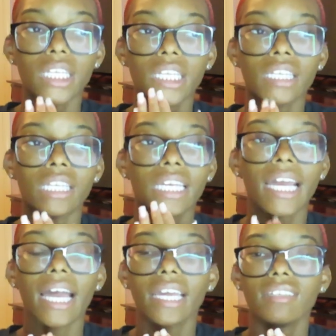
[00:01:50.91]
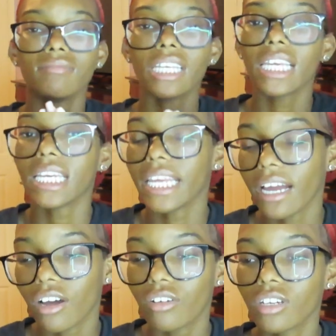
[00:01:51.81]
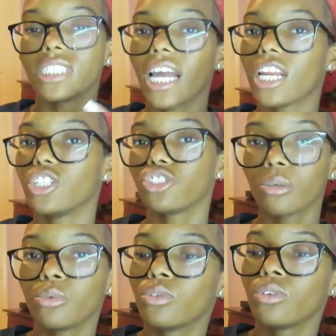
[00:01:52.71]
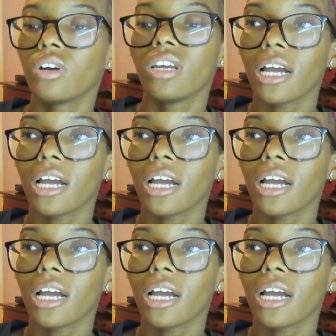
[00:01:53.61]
then it got taken down because I got in trouble.